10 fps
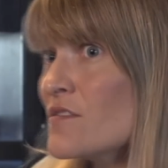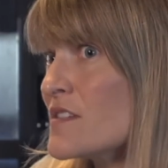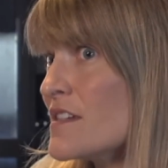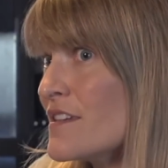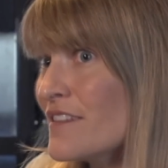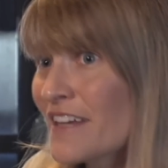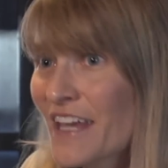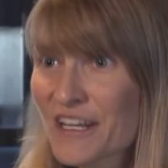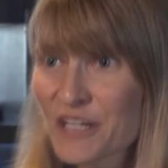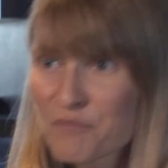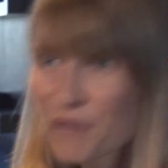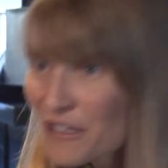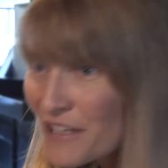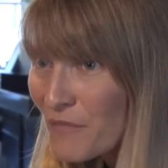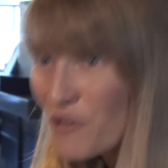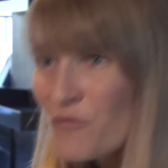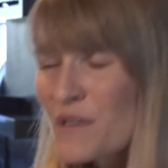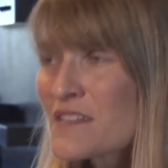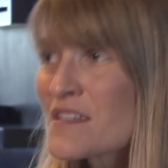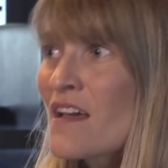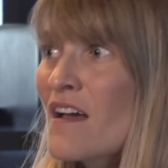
you see in the canning and pickling movements,